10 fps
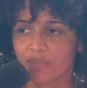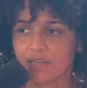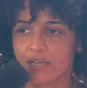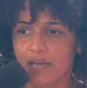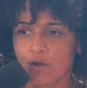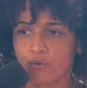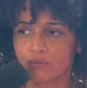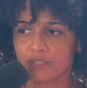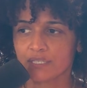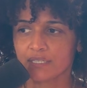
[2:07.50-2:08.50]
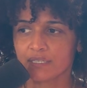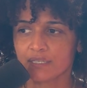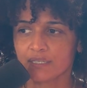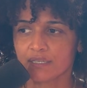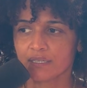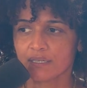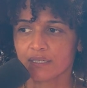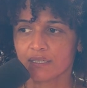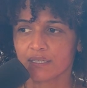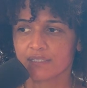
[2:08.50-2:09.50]
not only
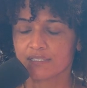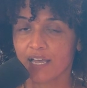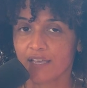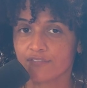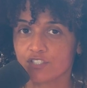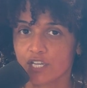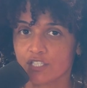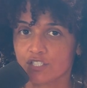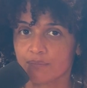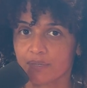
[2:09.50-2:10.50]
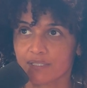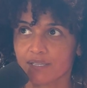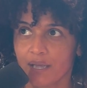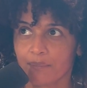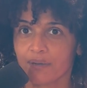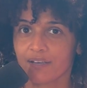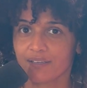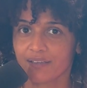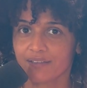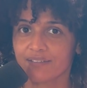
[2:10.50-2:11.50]
is life changing big time
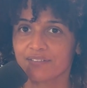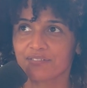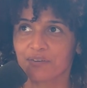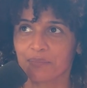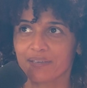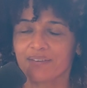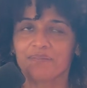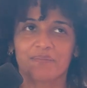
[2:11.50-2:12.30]
again for me,